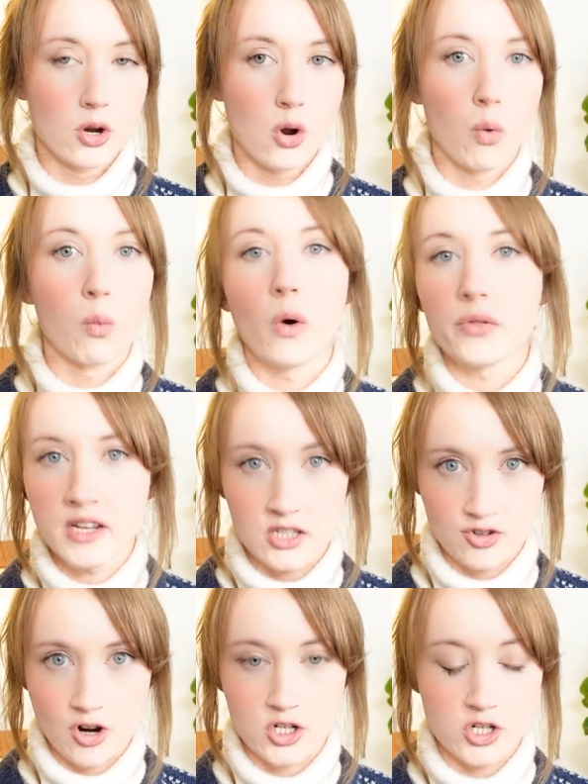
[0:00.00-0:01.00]
what the
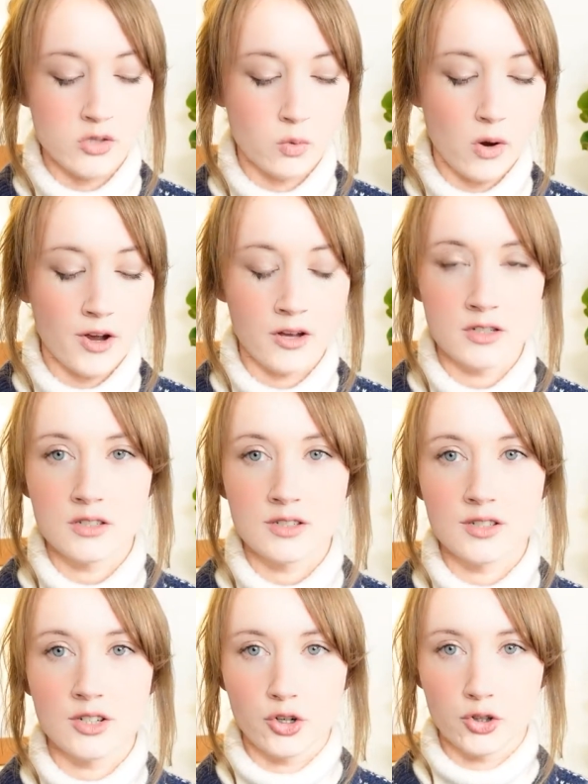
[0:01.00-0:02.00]
instructions were
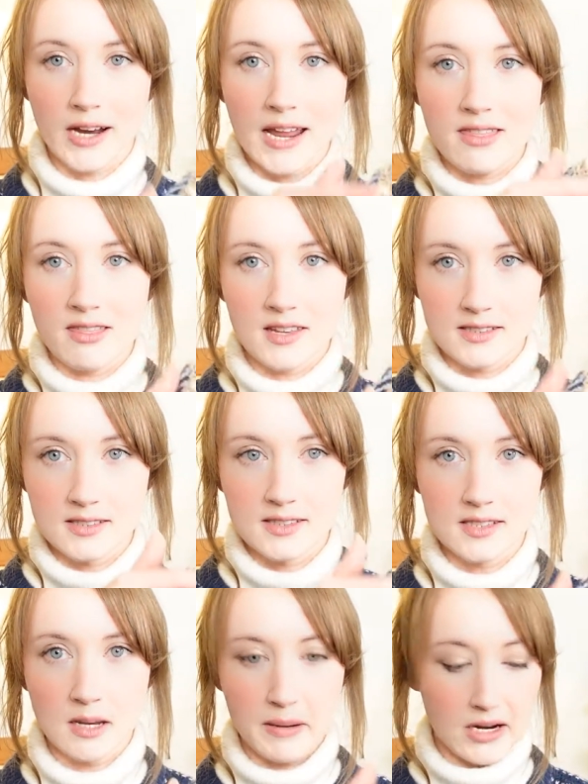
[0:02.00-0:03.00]
to create
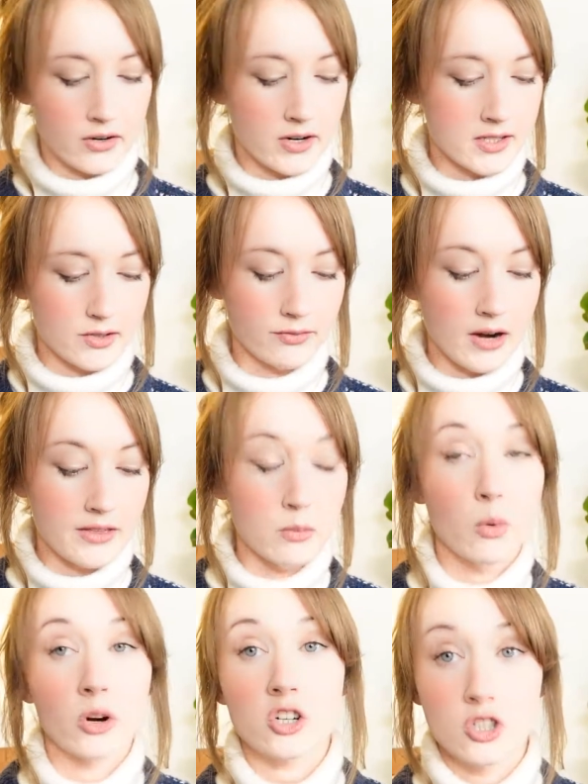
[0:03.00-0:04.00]
this appearance rather than
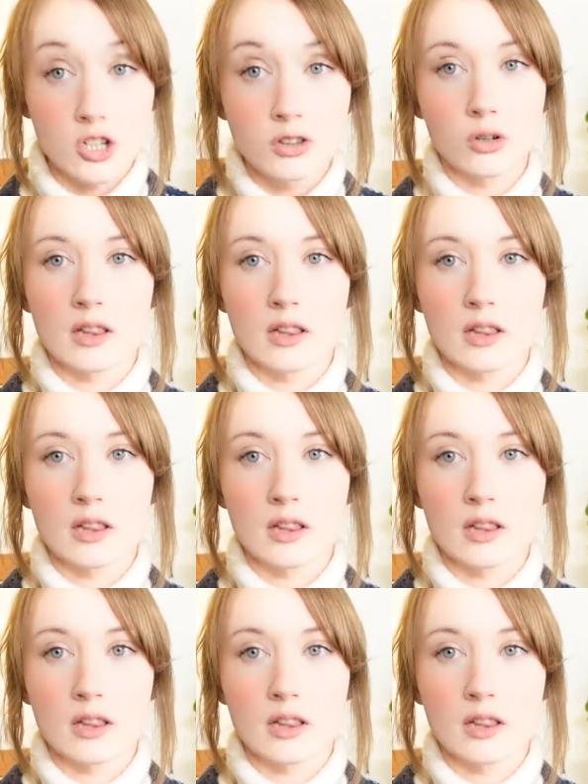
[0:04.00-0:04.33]
what it should look